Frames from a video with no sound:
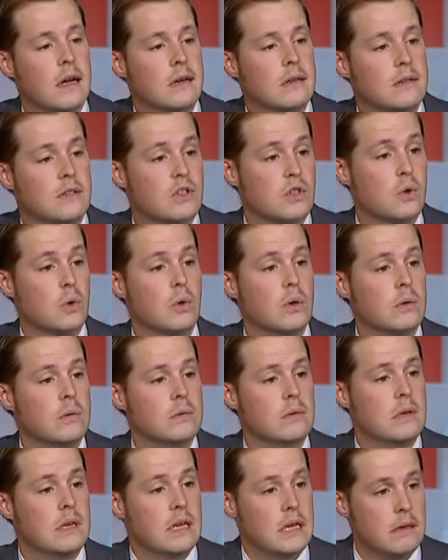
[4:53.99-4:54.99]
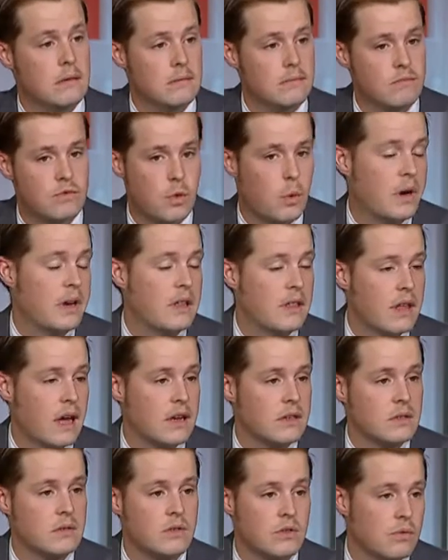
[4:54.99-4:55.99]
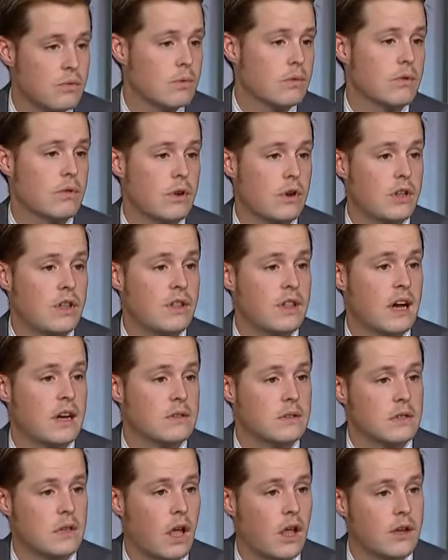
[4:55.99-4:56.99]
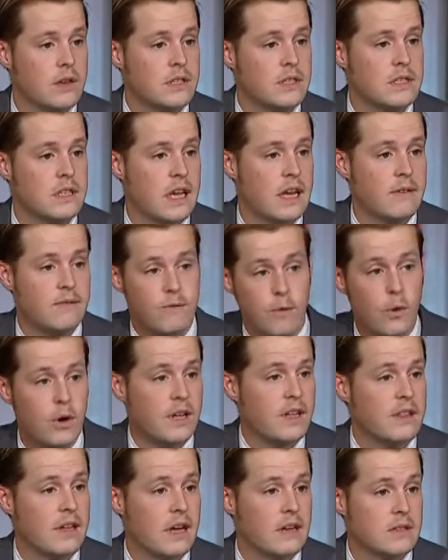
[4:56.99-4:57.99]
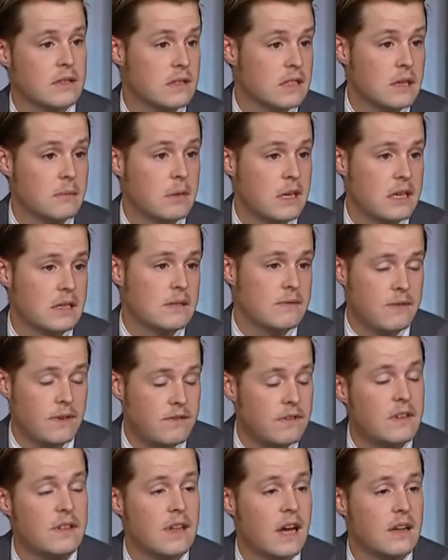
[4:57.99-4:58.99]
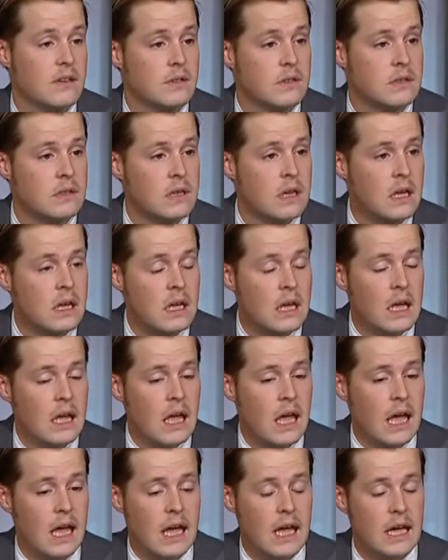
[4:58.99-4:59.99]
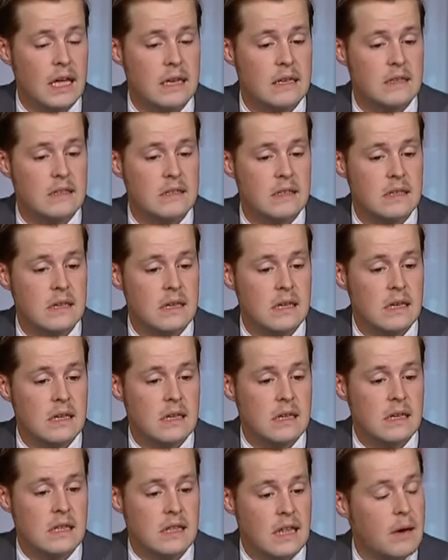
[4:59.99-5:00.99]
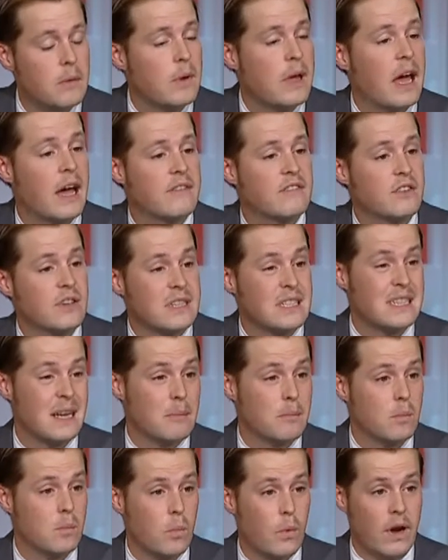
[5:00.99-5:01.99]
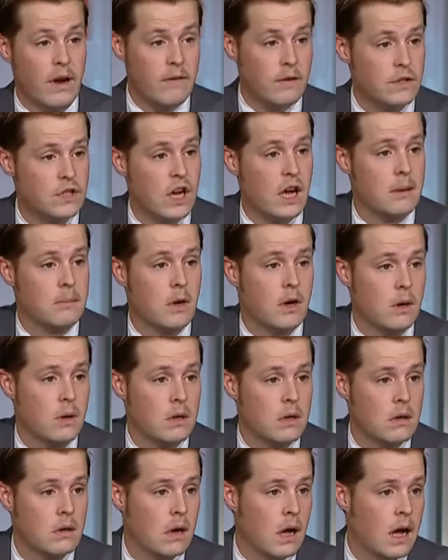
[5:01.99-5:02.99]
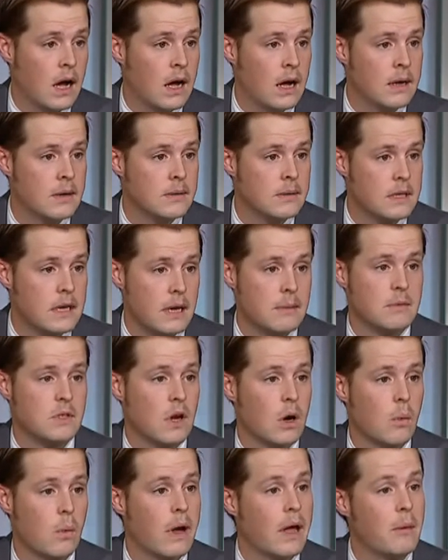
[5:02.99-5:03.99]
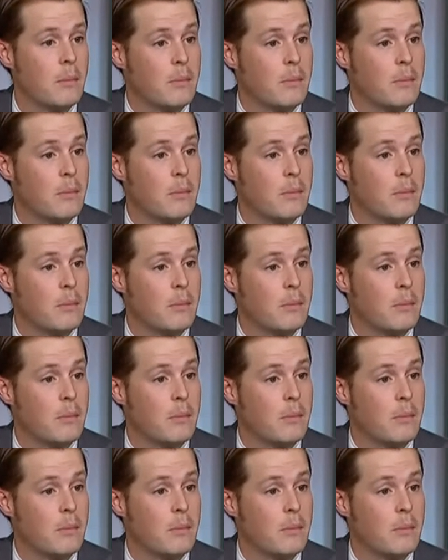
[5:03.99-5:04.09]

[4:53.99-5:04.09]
school, $20,000, $30,000 in debt, $40,000, some kids $50,000, and then we have to accept whatever job comes our way,